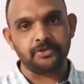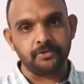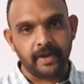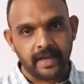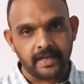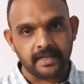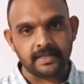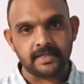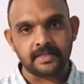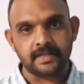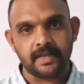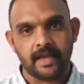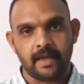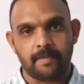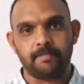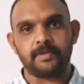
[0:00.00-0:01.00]
today's
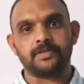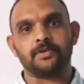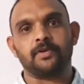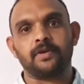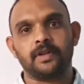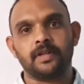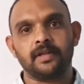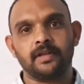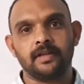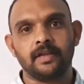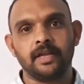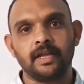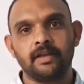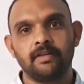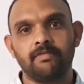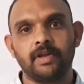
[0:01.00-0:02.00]
episode,
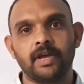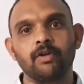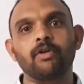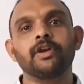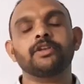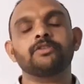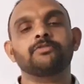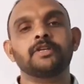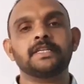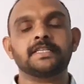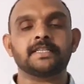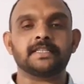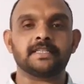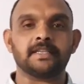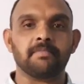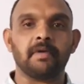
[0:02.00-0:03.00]
we are going to
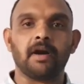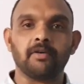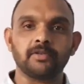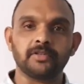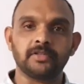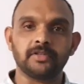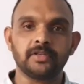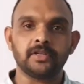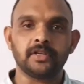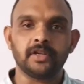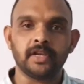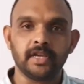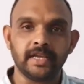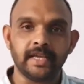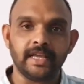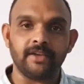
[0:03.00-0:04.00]
discuss about
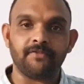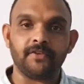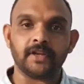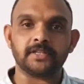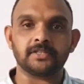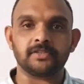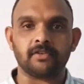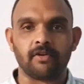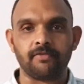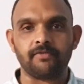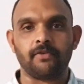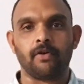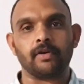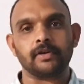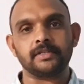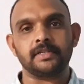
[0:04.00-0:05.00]
effects of
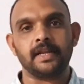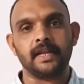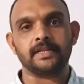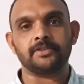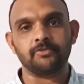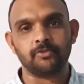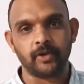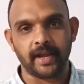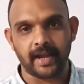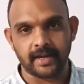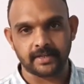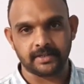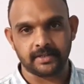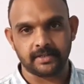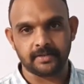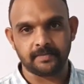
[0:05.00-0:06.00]
oxidation
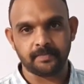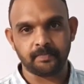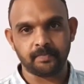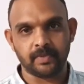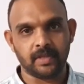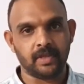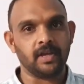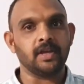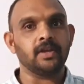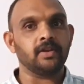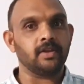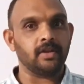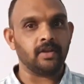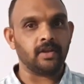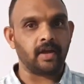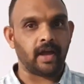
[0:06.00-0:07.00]
reaction.
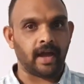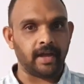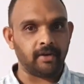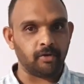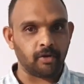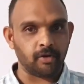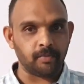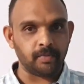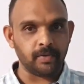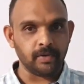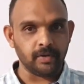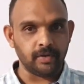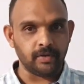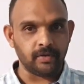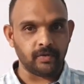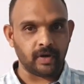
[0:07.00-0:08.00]
I
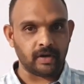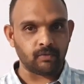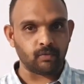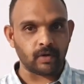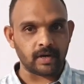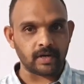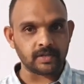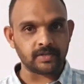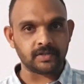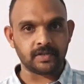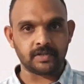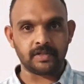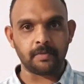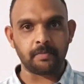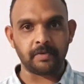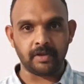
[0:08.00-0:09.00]
hope you have
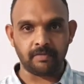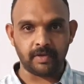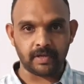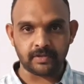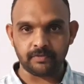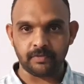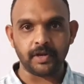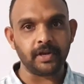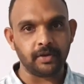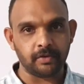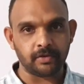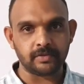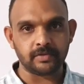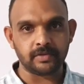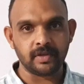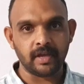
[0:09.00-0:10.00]
watched the previous
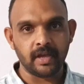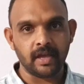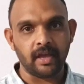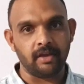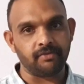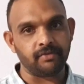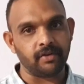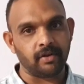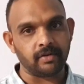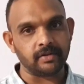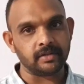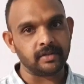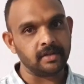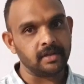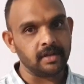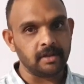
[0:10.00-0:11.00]
videos. If
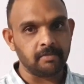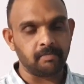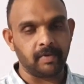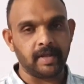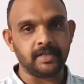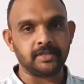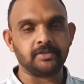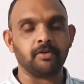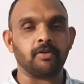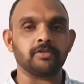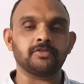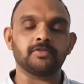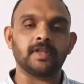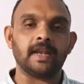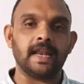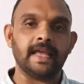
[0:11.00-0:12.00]
not, please go
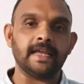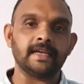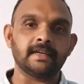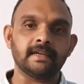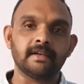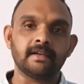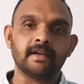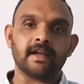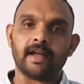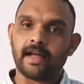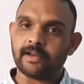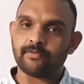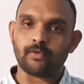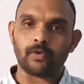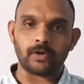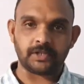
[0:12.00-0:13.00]
to the link
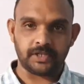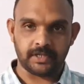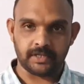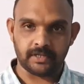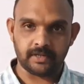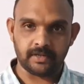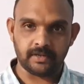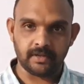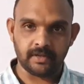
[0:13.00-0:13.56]
and watch it.